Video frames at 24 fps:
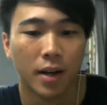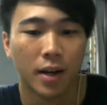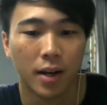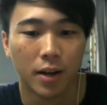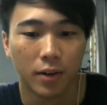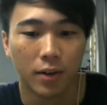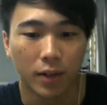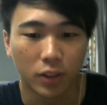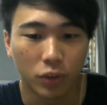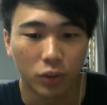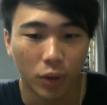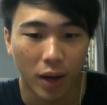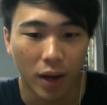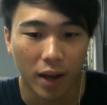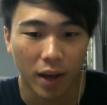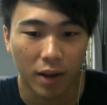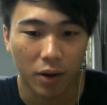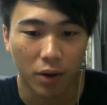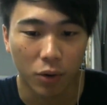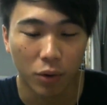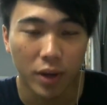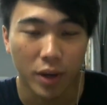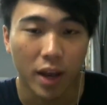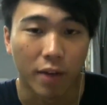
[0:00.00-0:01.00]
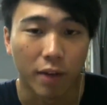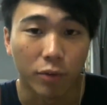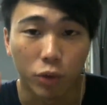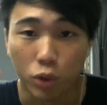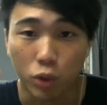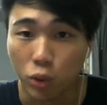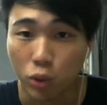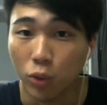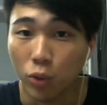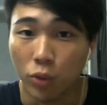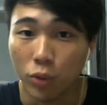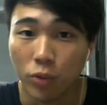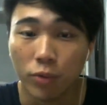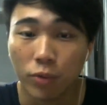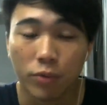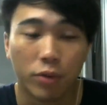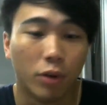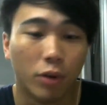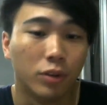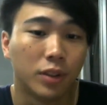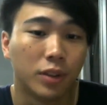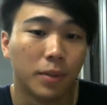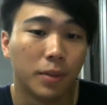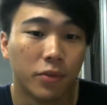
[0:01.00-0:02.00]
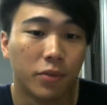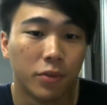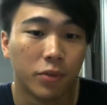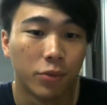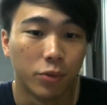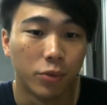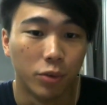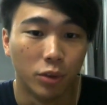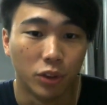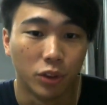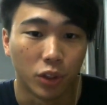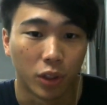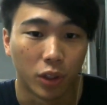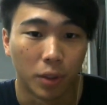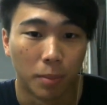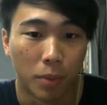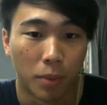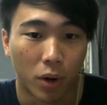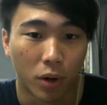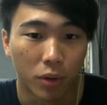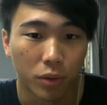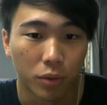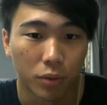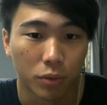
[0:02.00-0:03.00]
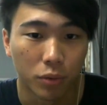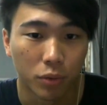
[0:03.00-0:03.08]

Right, so I only have 2 frozen runes on the board,